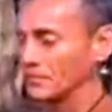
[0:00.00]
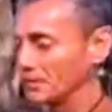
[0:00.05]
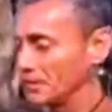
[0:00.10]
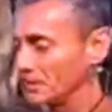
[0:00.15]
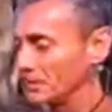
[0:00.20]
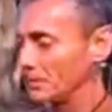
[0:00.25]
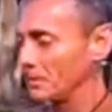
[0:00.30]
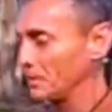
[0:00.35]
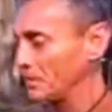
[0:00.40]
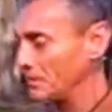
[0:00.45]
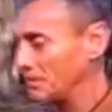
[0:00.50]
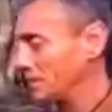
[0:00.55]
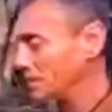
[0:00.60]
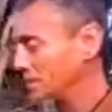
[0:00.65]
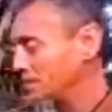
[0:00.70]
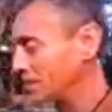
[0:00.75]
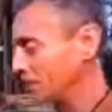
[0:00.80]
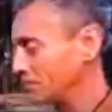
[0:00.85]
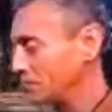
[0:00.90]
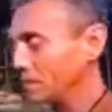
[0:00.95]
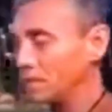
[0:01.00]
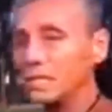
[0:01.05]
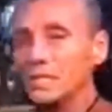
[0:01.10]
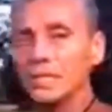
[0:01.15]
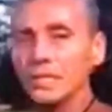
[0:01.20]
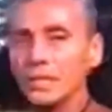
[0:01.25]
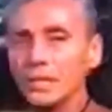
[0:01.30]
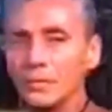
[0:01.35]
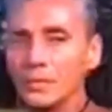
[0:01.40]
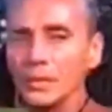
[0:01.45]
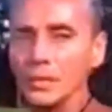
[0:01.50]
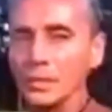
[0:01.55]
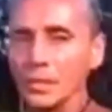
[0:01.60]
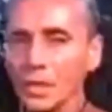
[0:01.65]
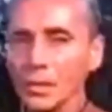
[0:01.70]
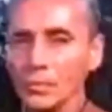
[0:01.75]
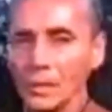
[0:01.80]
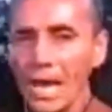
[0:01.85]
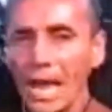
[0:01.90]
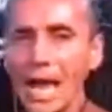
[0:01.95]
What do you think? is going to be easy? What is
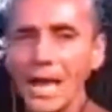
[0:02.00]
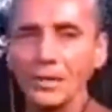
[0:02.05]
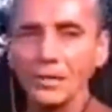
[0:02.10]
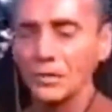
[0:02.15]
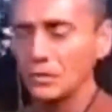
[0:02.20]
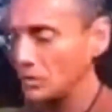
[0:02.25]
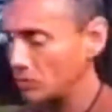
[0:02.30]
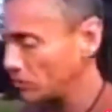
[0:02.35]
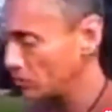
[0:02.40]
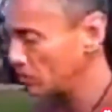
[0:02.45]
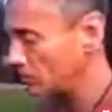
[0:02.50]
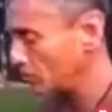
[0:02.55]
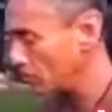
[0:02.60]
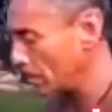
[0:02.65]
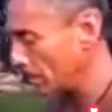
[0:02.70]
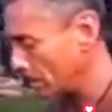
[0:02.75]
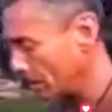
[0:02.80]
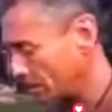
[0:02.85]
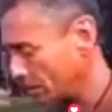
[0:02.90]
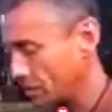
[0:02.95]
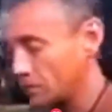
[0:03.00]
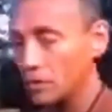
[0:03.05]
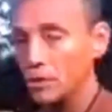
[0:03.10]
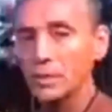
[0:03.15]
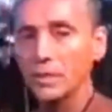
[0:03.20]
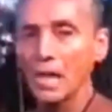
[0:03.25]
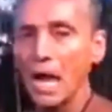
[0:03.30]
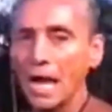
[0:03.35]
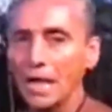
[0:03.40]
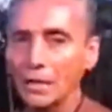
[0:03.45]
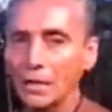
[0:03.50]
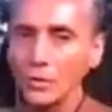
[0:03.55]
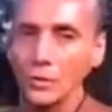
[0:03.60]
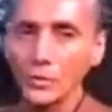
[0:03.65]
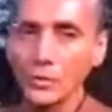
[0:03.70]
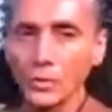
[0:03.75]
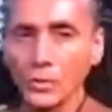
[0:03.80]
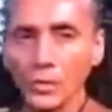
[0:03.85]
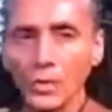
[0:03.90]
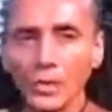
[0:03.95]
going to be handed to you? What? You're entitled
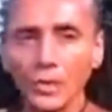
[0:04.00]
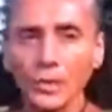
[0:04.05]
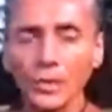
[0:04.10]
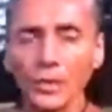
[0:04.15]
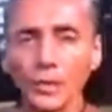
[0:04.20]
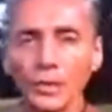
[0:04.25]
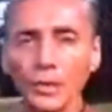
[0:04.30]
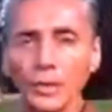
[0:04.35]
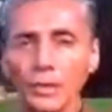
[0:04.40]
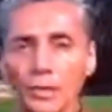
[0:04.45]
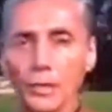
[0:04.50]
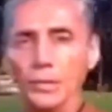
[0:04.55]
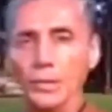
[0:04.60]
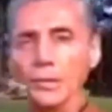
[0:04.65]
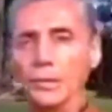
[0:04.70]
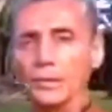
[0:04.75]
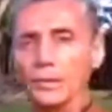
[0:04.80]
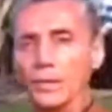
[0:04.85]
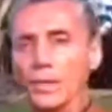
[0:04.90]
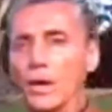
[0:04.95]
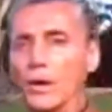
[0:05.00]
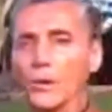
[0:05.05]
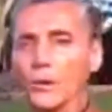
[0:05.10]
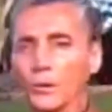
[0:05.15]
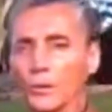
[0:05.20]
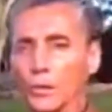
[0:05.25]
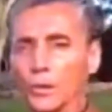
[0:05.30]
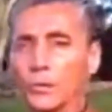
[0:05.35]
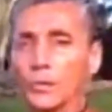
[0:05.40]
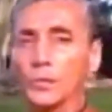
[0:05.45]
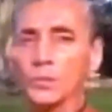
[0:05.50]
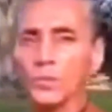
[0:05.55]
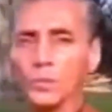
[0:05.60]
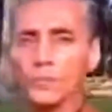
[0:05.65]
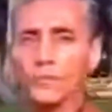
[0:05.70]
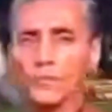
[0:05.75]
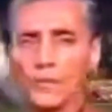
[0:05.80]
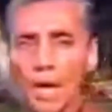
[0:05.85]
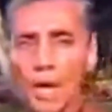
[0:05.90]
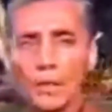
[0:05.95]
to it? No. Look what
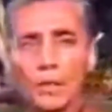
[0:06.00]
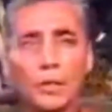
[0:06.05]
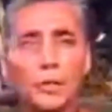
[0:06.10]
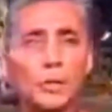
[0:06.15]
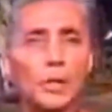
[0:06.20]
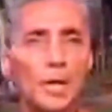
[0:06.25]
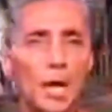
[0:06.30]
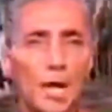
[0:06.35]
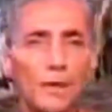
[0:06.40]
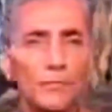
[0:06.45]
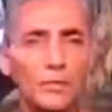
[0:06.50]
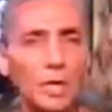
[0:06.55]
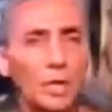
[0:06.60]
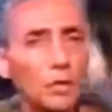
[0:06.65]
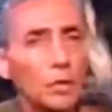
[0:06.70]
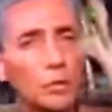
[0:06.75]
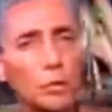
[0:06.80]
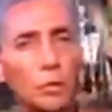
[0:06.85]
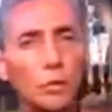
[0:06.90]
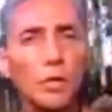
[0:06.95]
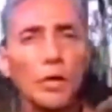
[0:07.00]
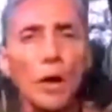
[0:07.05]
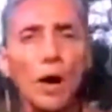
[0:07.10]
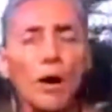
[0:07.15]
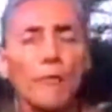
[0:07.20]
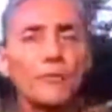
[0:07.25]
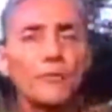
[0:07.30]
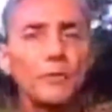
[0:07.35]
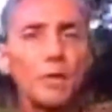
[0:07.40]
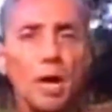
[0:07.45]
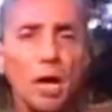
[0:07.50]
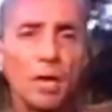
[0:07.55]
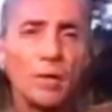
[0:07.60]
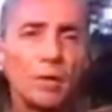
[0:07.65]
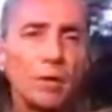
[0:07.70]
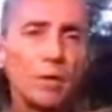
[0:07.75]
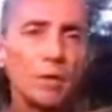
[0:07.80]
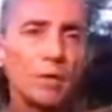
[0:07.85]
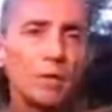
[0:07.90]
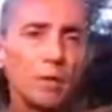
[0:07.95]
you've done. Look what I've done. Look what we all have done,
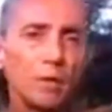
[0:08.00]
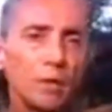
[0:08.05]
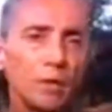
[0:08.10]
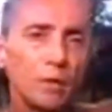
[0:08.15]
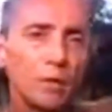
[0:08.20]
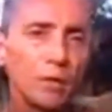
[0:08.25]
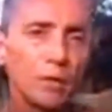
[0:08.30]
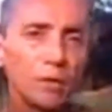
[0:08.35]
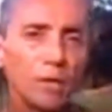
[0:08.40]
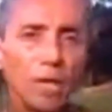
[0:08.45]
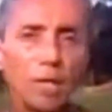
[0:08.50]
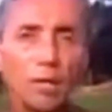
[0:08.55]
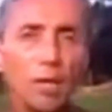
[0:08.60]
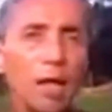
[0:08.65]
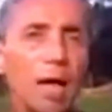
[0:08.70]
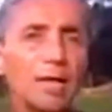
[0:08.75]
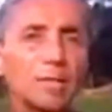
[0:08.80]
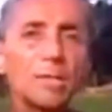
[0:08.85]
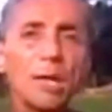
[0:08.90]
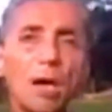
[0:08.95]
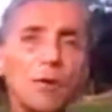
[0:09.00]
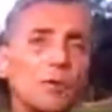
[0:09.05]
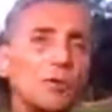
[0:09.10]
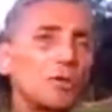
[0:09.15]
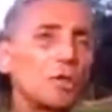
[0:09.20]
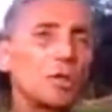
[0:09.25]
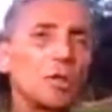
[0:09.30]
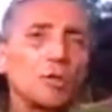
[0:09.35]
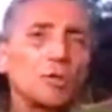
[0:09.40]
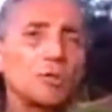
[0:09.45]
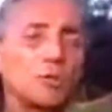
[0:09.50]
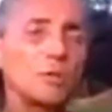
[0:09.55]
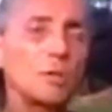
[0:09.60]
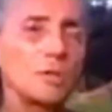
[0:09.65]
okay, in the last hundred years.